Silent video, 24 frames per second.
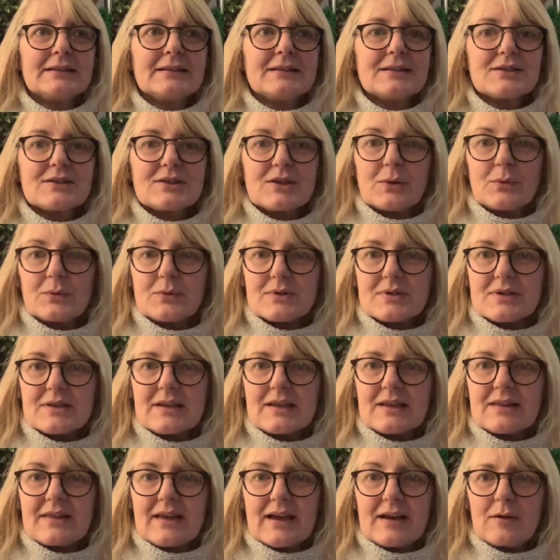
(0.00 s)
So we'll
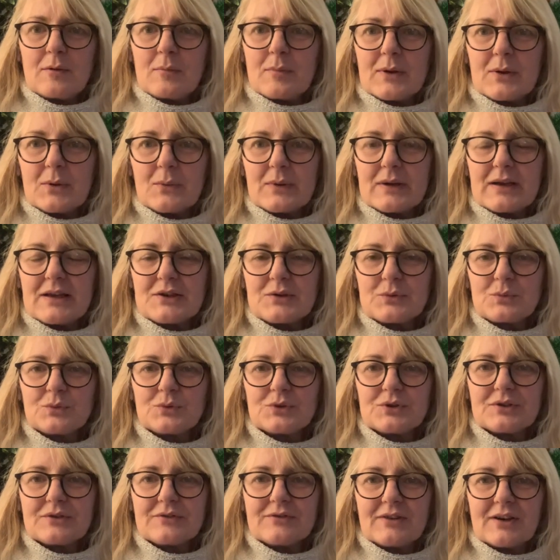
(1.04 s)
see. They're a bit weird and
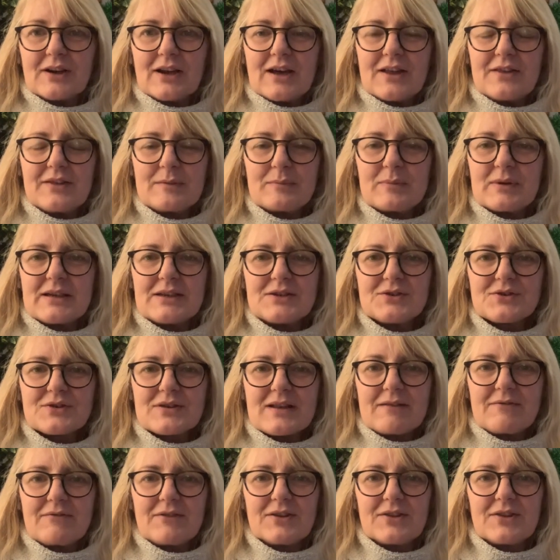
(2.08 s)
wonderful, aren't they? But it does
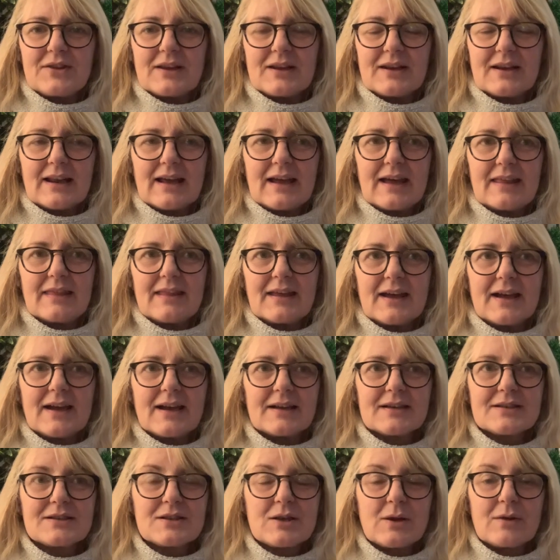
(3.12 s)
everything like that.
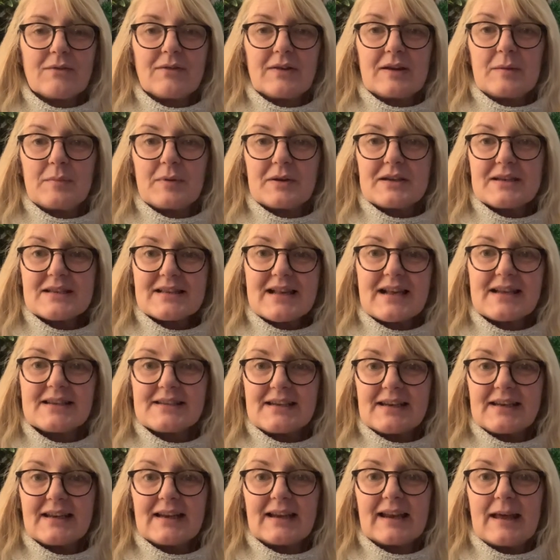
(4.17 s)
So if anybody's had
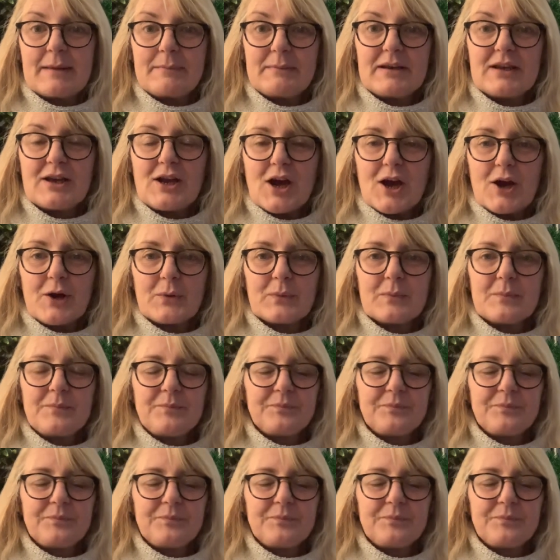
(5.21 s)
any, let me know.